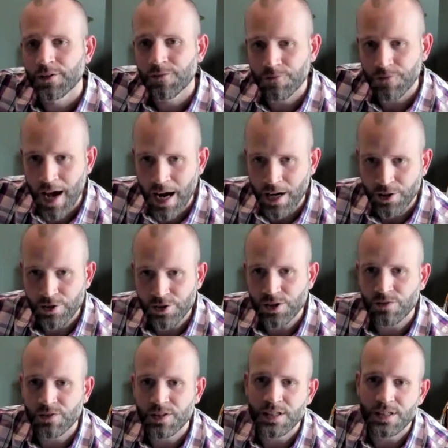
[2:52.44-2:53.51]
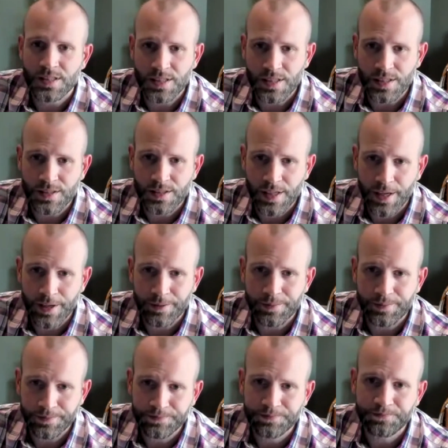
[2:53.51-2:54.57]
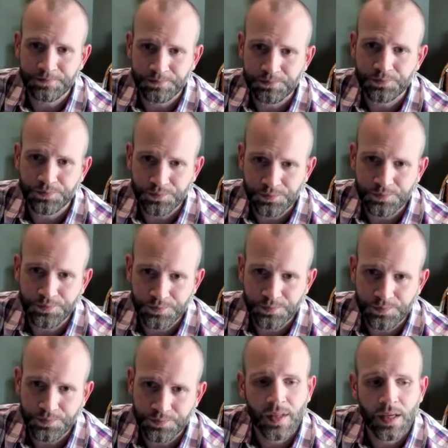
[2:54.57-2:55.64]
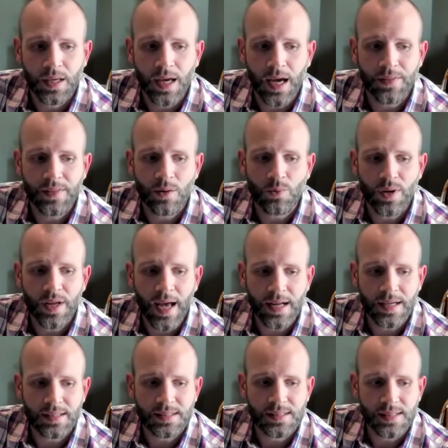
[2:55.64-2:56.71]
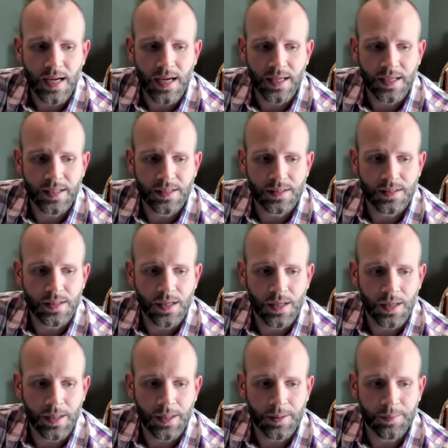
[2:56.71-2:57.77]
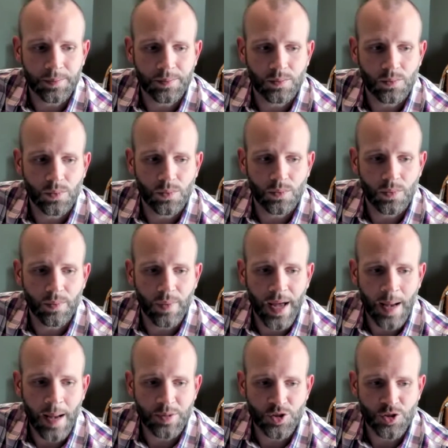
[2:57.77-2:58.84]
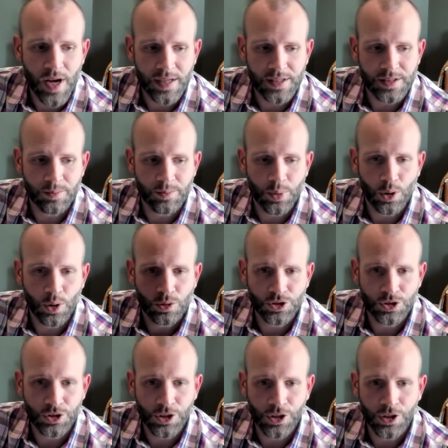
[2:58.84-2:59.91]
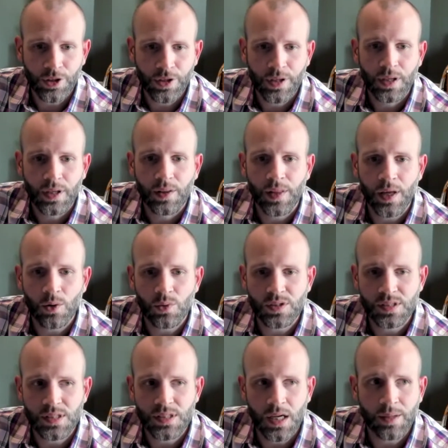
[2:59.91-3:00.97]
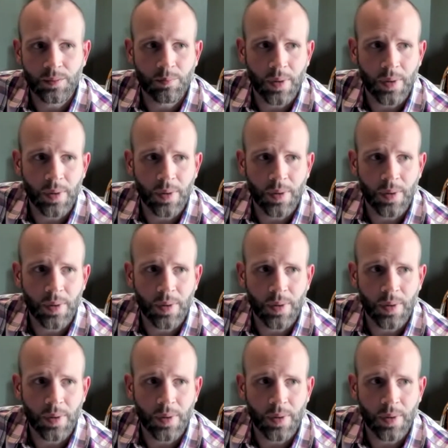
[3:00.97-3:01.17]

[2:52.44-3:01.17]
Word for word: factors of the disease state. And then we had a second abstract and poster that was done